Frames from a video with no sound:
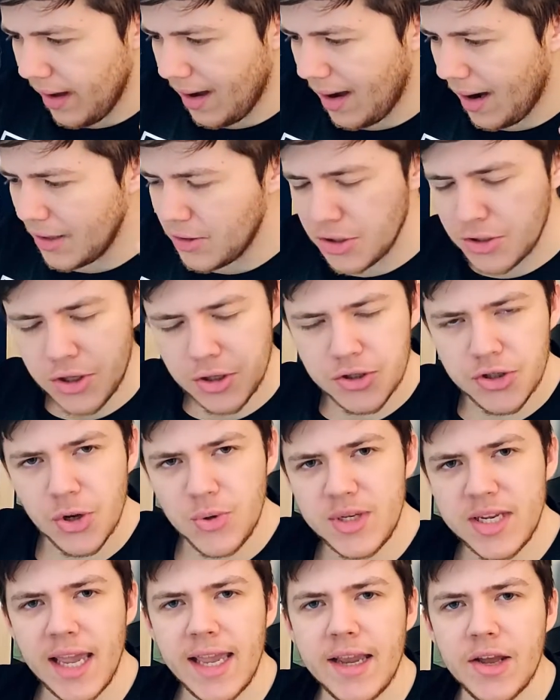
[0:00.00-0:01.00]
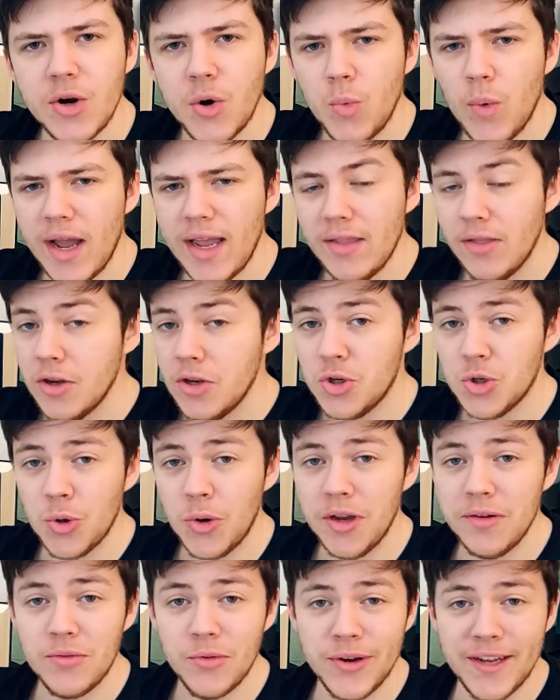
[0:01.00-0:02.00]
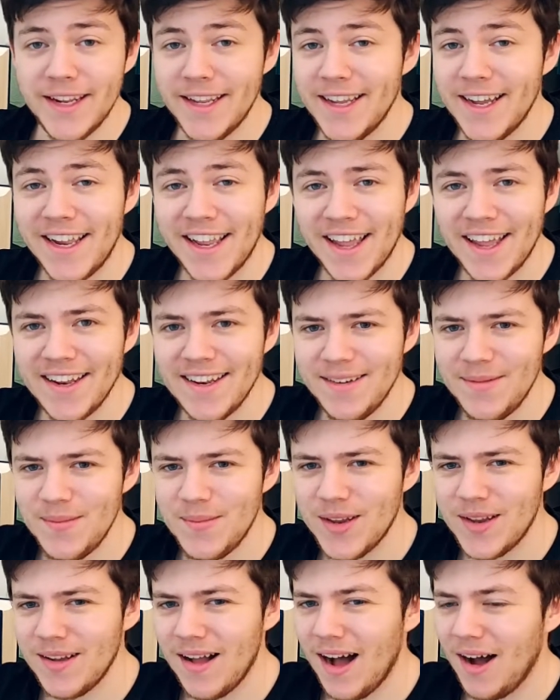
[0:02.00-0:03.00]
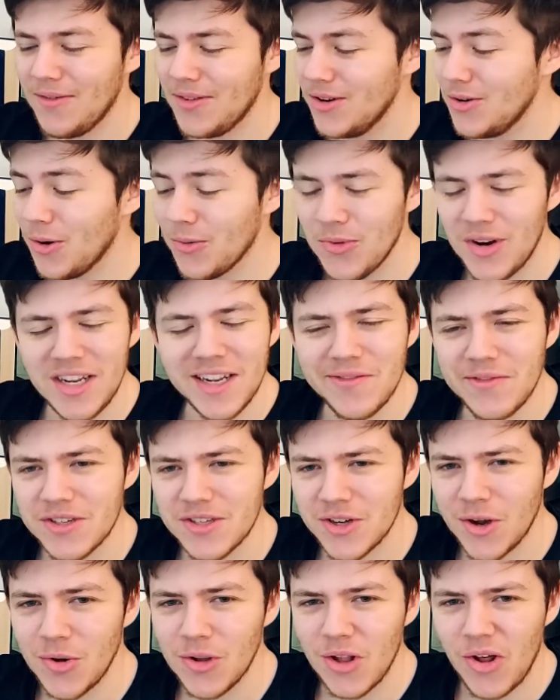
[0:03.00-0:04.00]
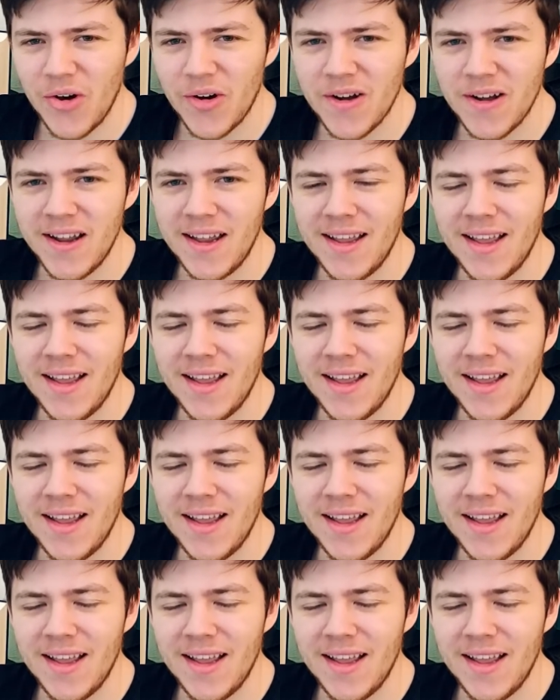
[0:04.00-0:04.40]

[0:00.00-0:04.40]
I just got so taken away in the joy of reading again, after not reading for so long,